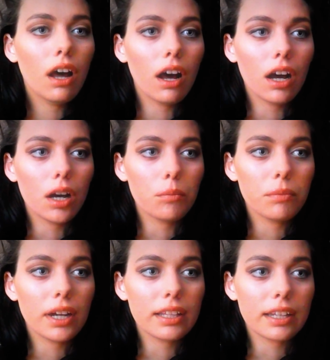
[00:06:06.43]
Um,
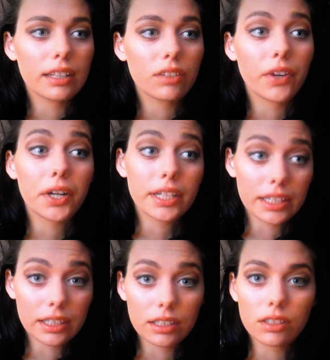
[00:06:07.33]
and then at the very
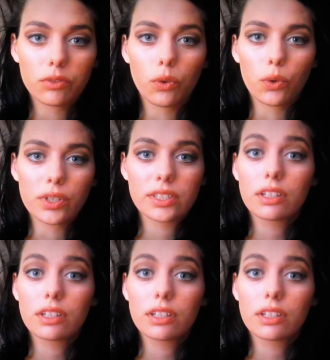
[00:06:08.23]
end, of course,